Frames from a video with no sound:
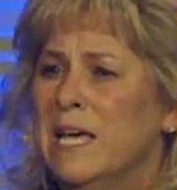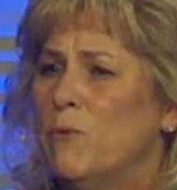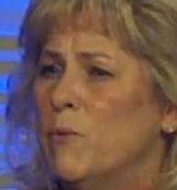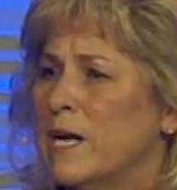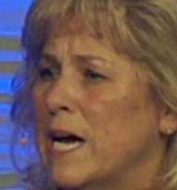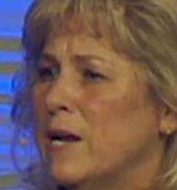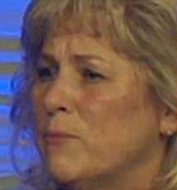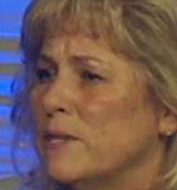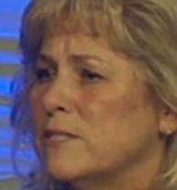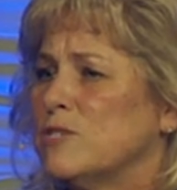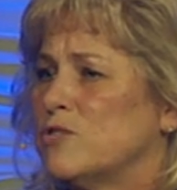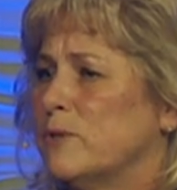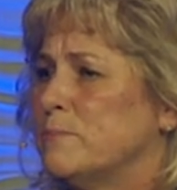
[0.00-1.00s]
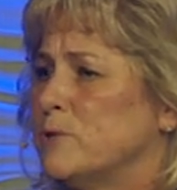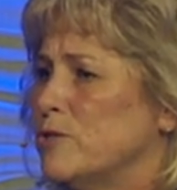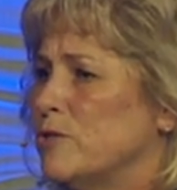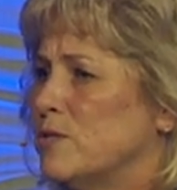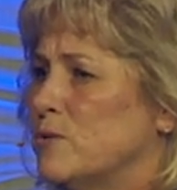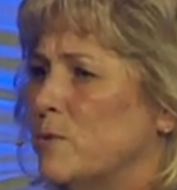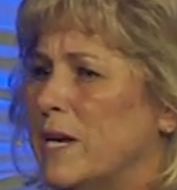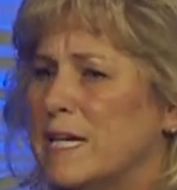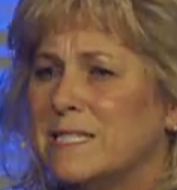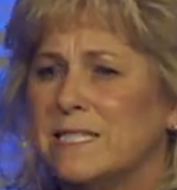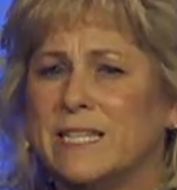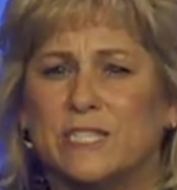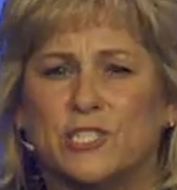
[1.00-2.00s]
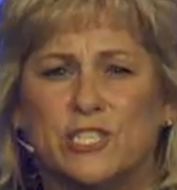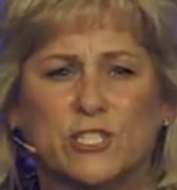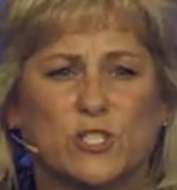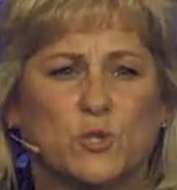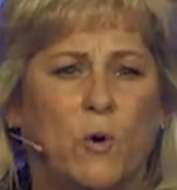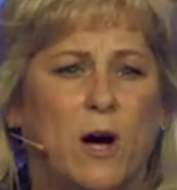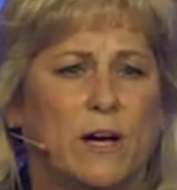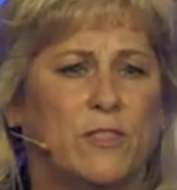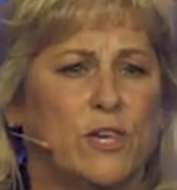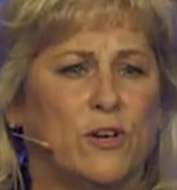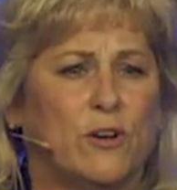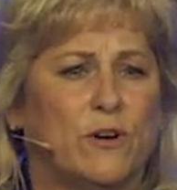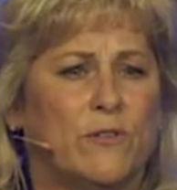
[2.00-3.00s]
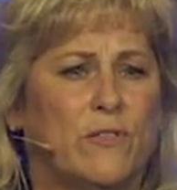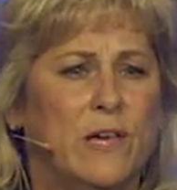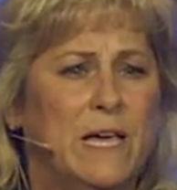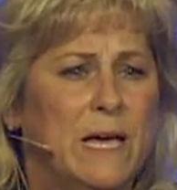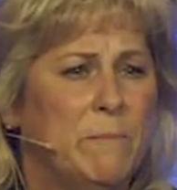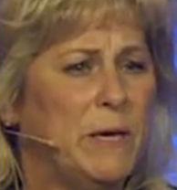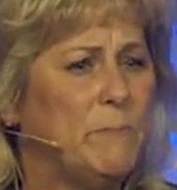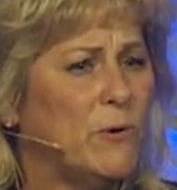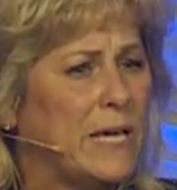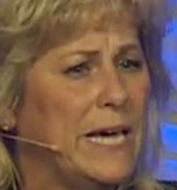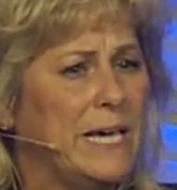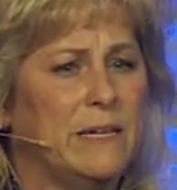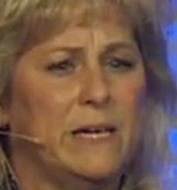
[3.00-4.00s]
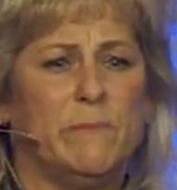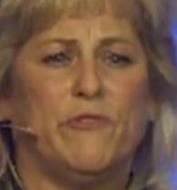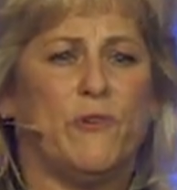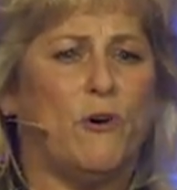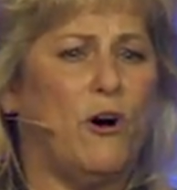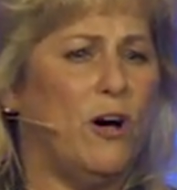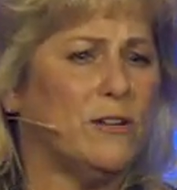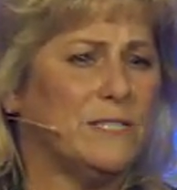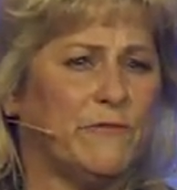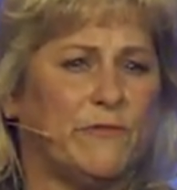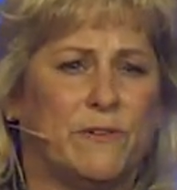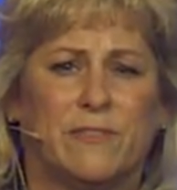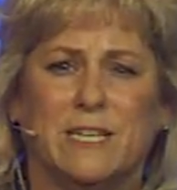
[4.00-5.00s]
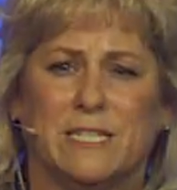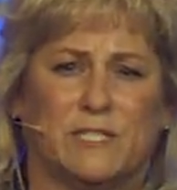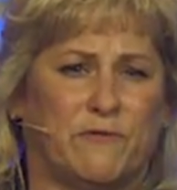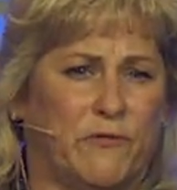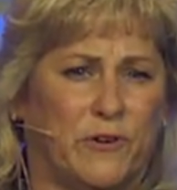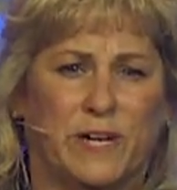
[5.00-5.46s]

And when I read scriptures, when I see that Jesus walked the earth, people came to him for all different things for